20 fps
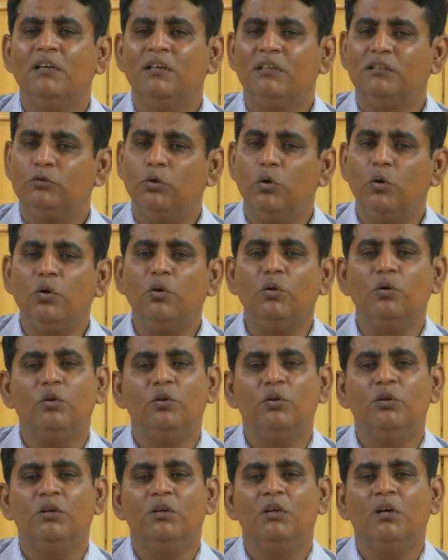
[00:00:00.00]
though
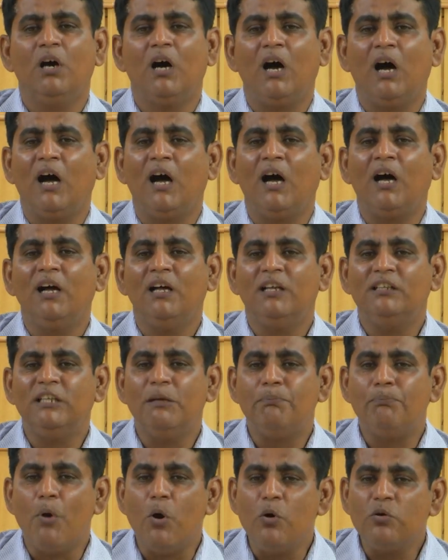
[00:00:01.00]
they
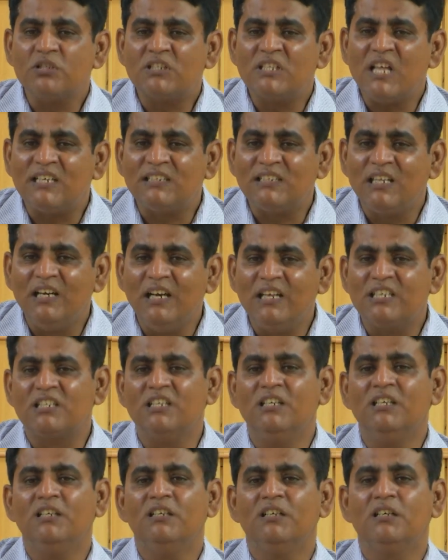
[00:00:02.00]
pose that they
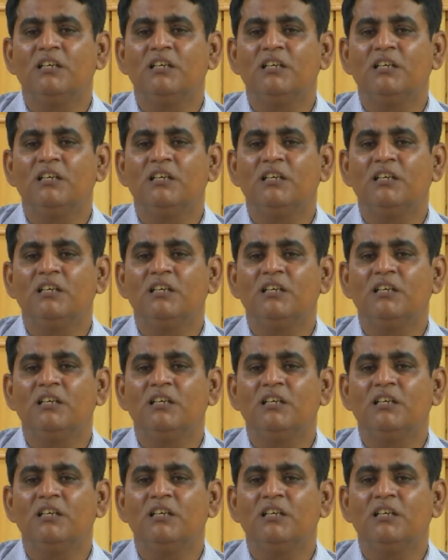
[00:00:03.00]
listen,